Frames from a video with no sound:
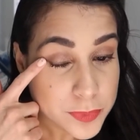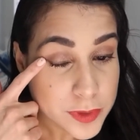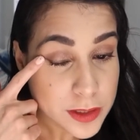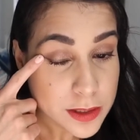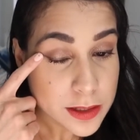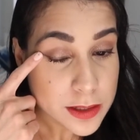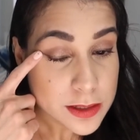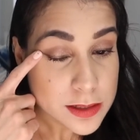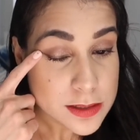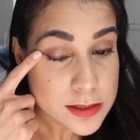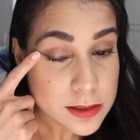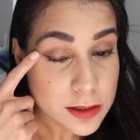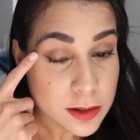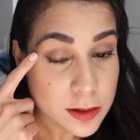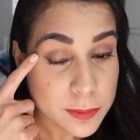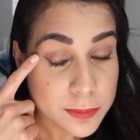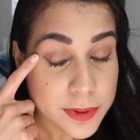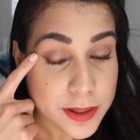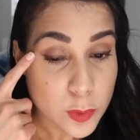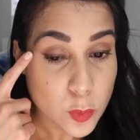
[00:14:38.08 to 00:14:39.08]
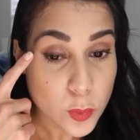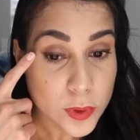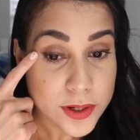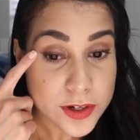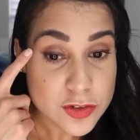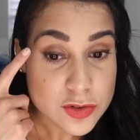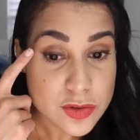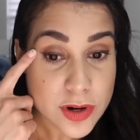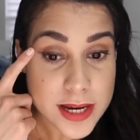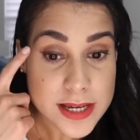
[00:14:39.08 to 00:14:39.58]
it's when
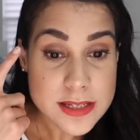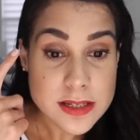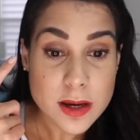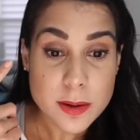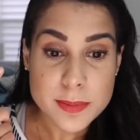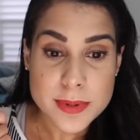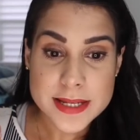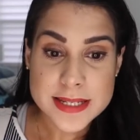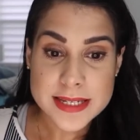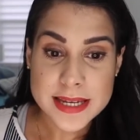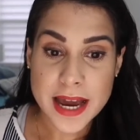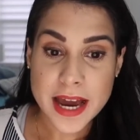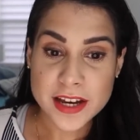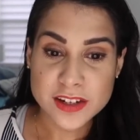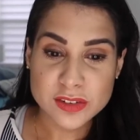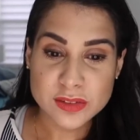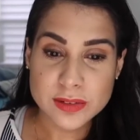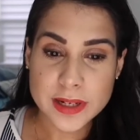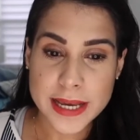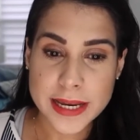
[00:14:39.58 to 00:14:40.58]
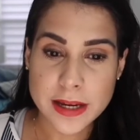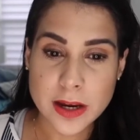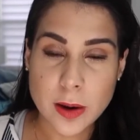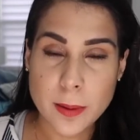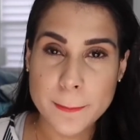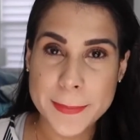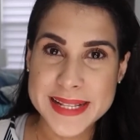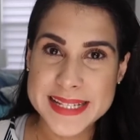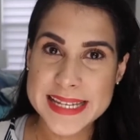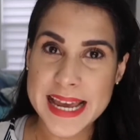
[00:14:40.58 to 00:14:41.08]
it dries up, it's kind of like a
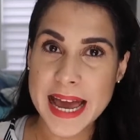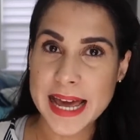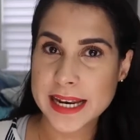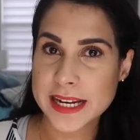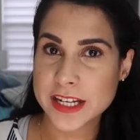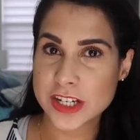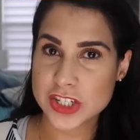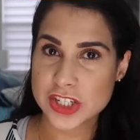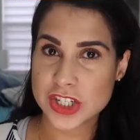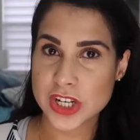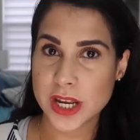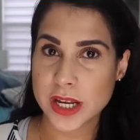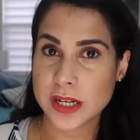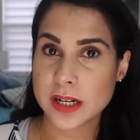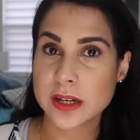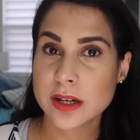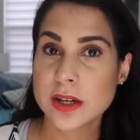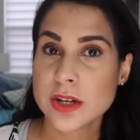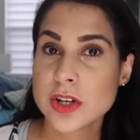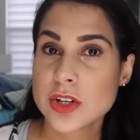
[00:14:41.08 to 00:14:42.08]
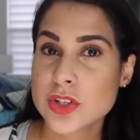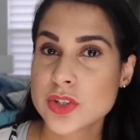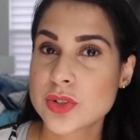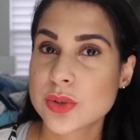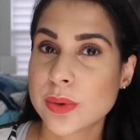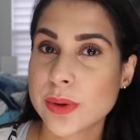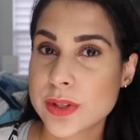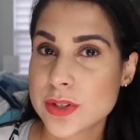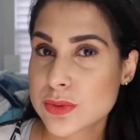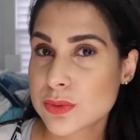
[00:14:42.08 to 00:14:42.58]
metallic shade,
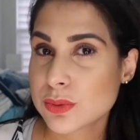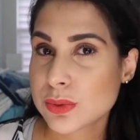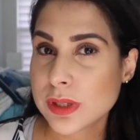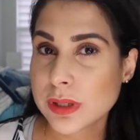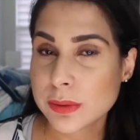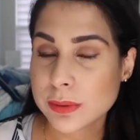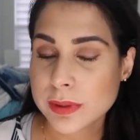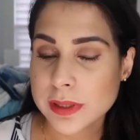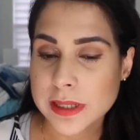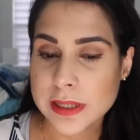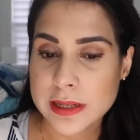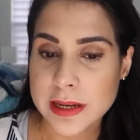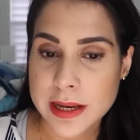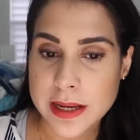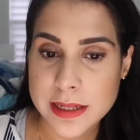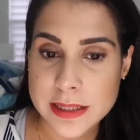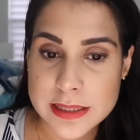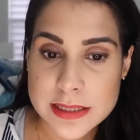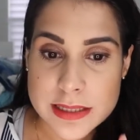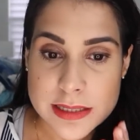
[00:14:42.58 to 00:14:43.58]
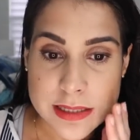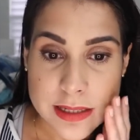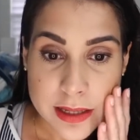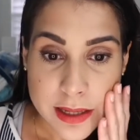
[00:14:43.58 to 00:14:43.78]
so it's really nice.